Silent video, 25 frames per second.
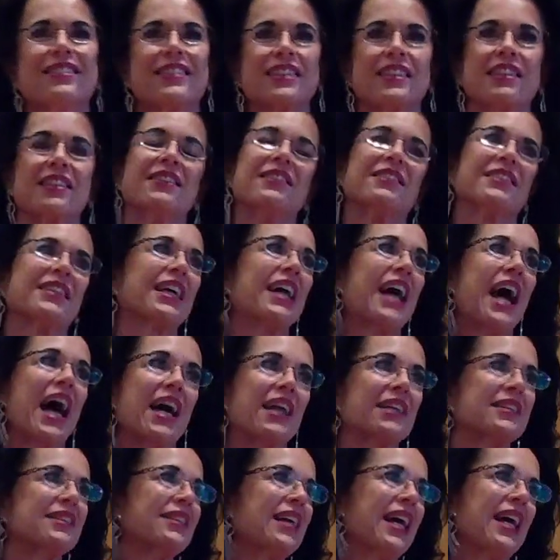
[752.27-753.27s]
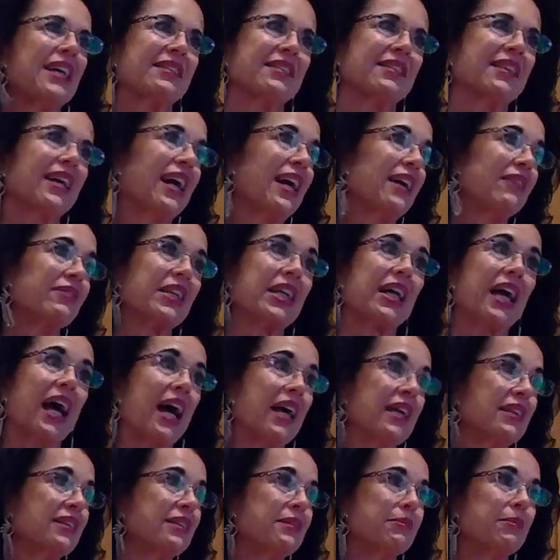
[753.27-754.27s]
because a goddess has to have a
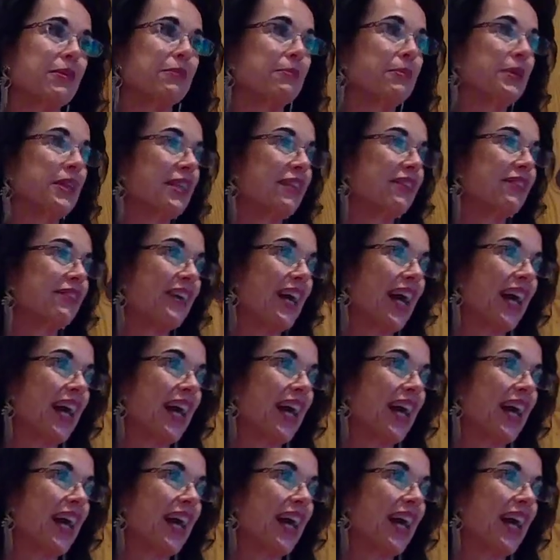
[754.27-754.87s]
goddess mobile,